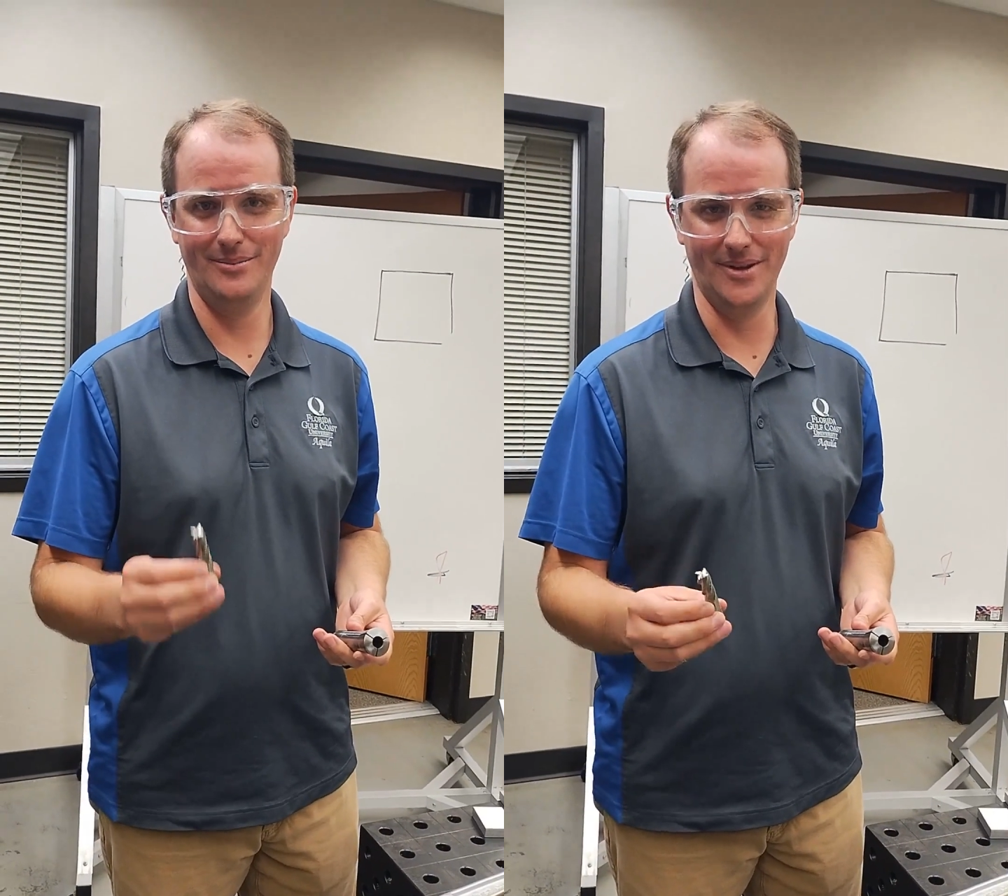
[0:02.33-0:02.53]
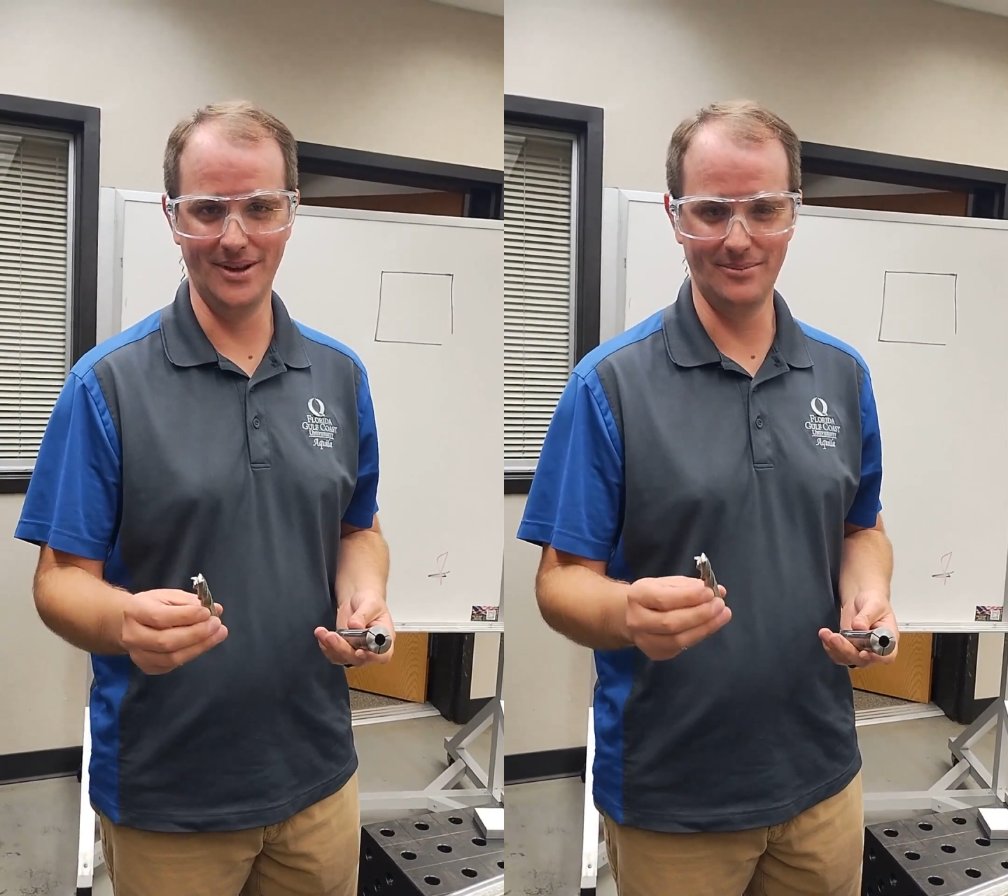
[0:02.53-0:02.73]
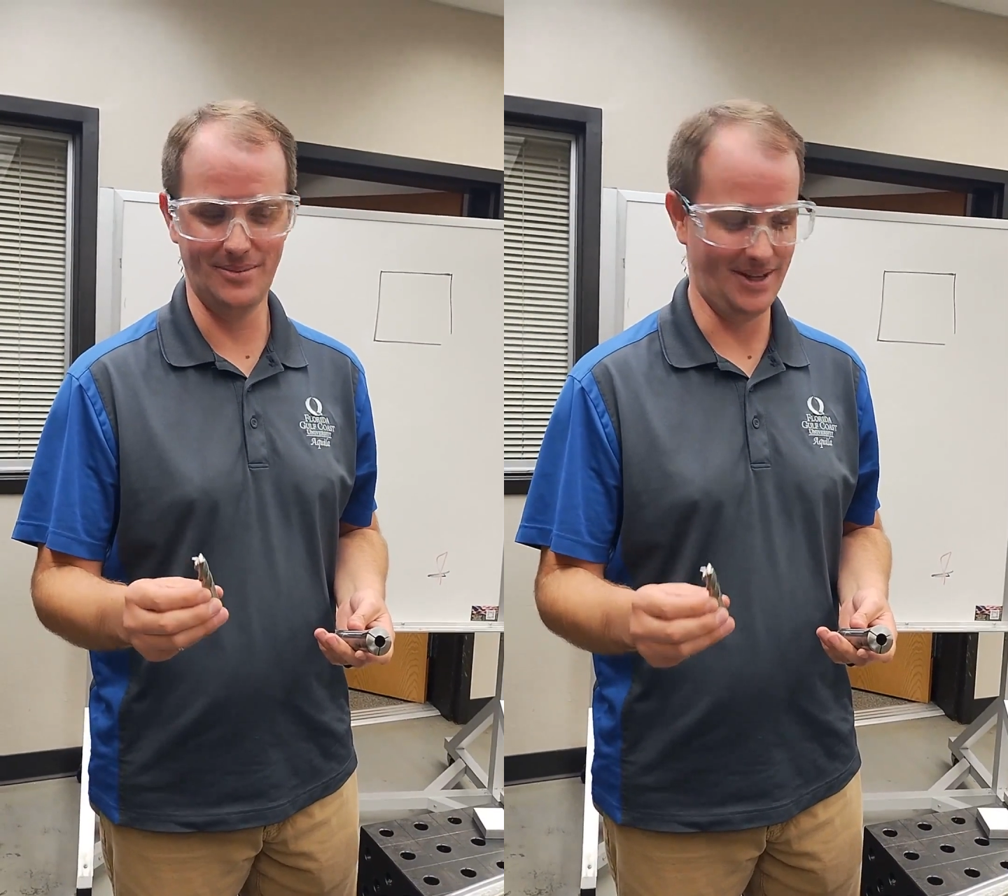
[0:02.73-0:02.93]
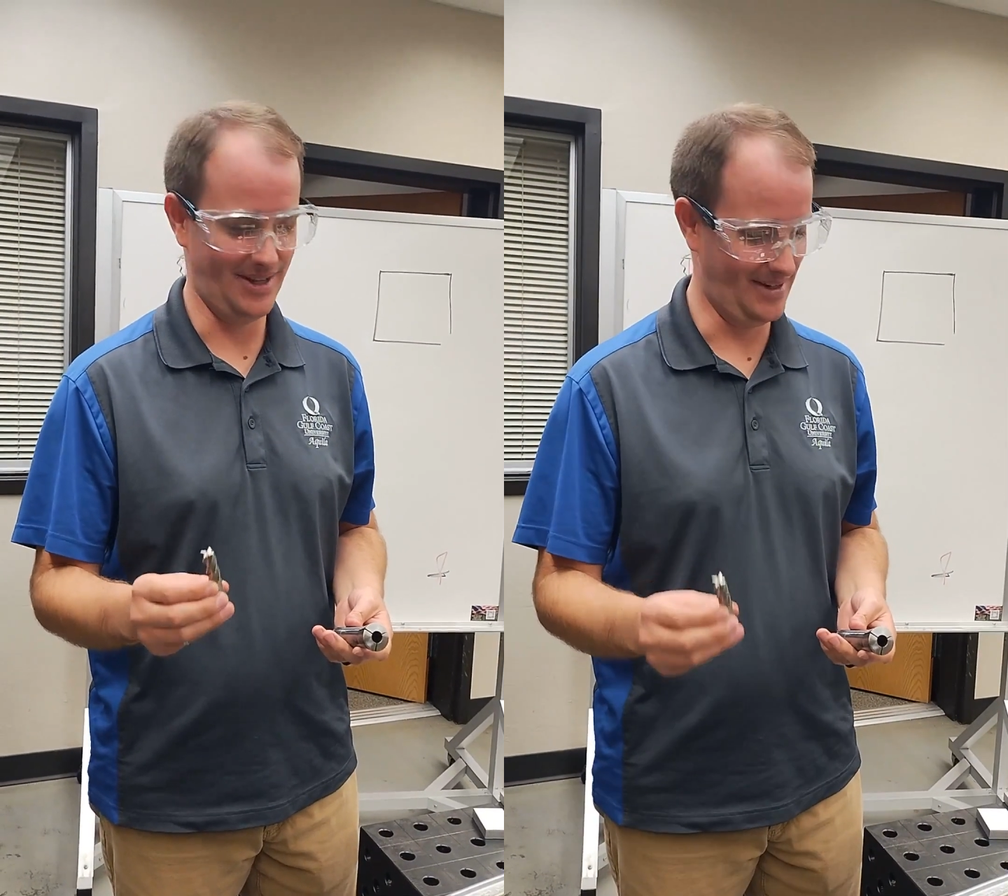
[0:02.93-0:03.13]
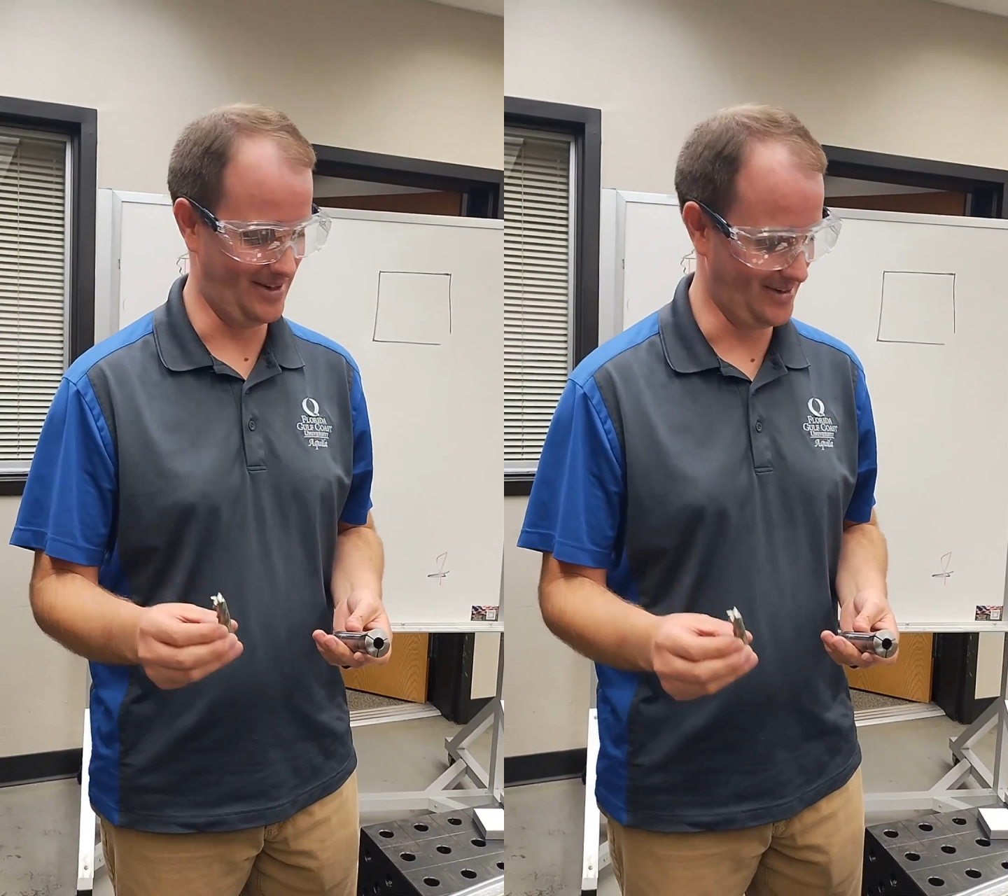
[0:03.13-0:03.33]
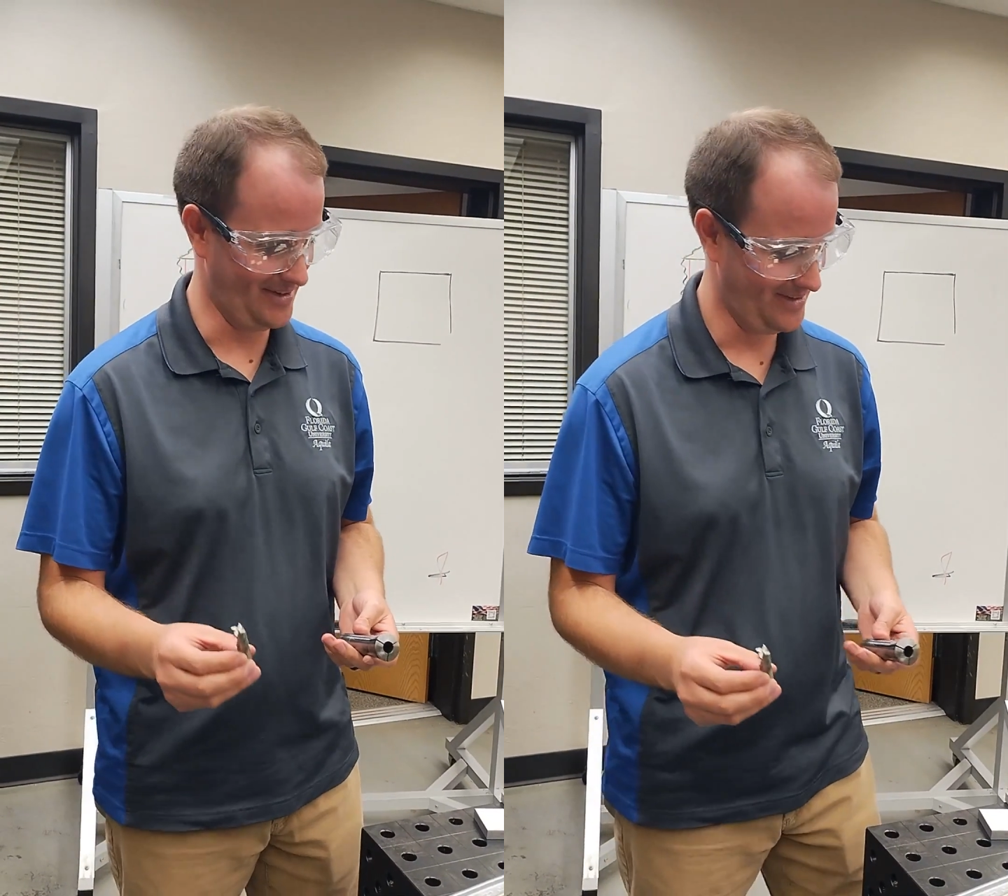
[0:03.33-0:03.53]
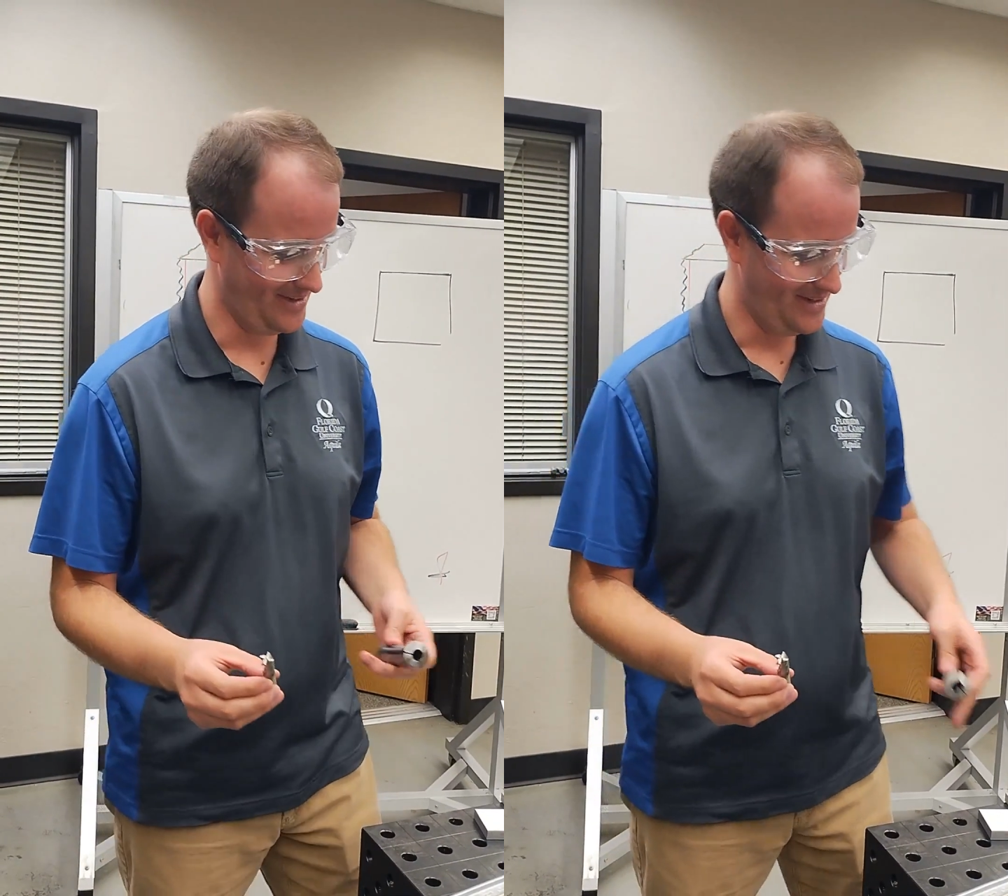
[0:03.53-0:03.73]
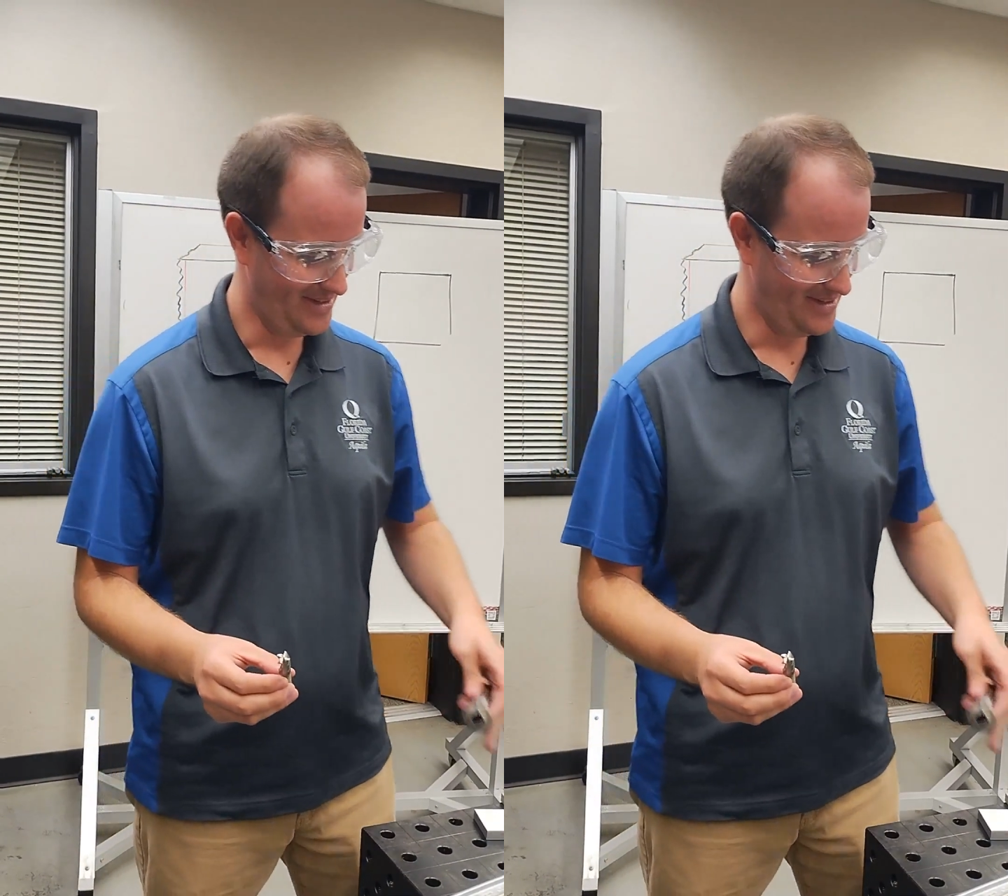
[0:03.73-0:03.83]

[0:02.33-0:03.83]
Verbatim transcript: milling bit here.